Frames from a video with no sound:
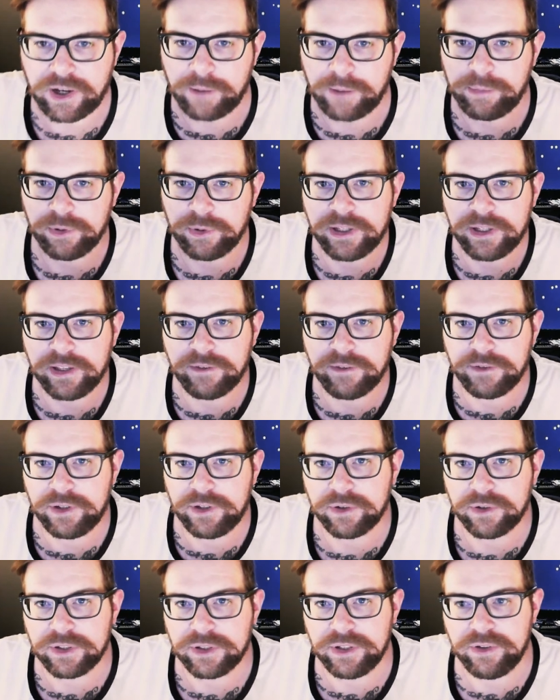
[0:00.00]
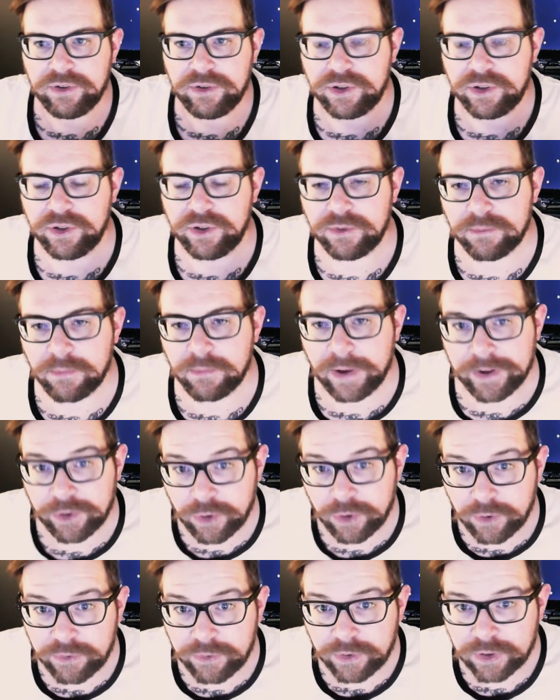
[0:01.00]
uploading that video onto YouTube, my
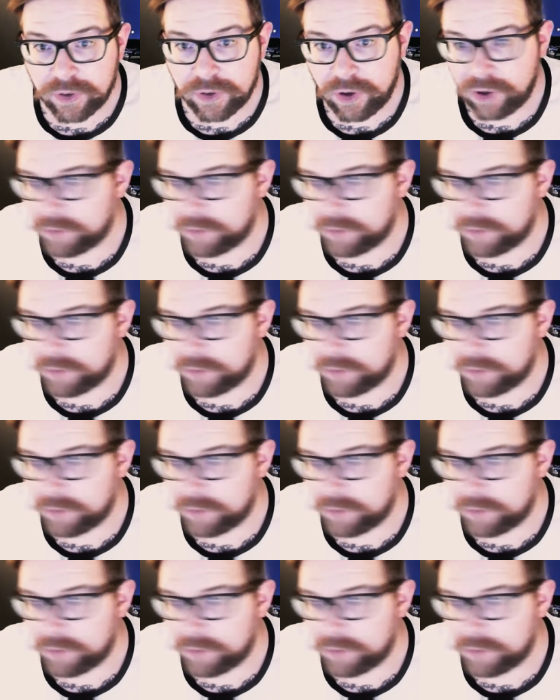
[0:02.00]
girlfriend called